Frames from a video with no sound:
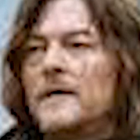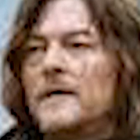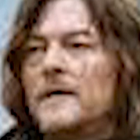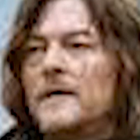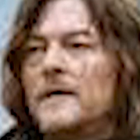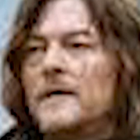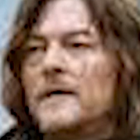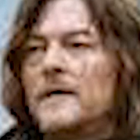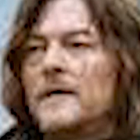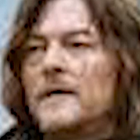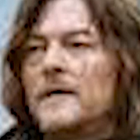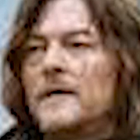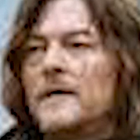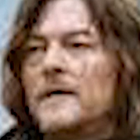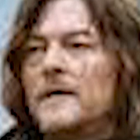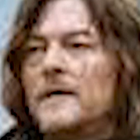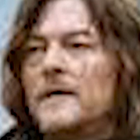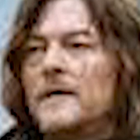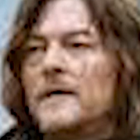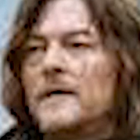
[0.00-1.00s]

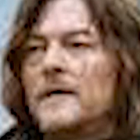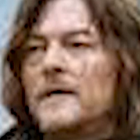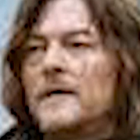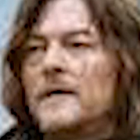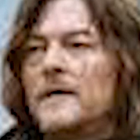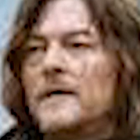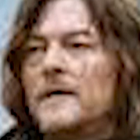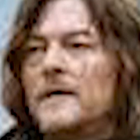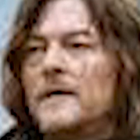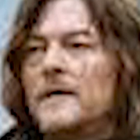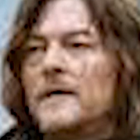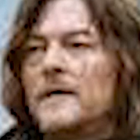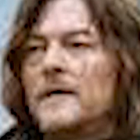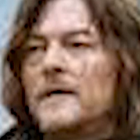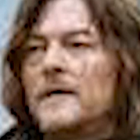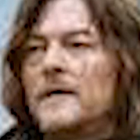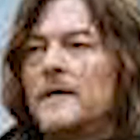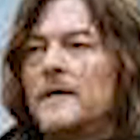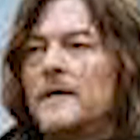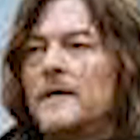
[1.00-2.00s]

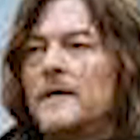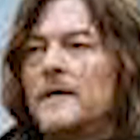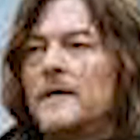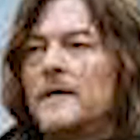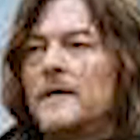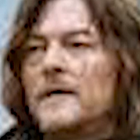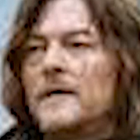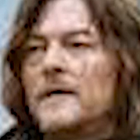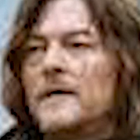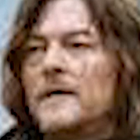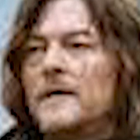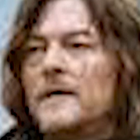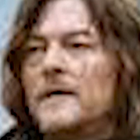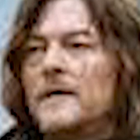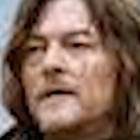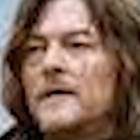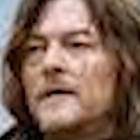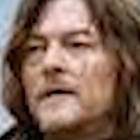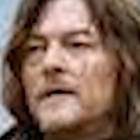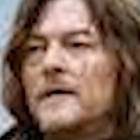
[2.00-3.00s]

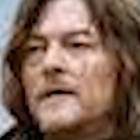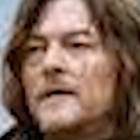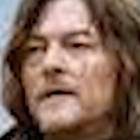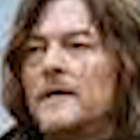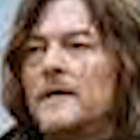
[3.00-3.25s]
The person shown says nothing.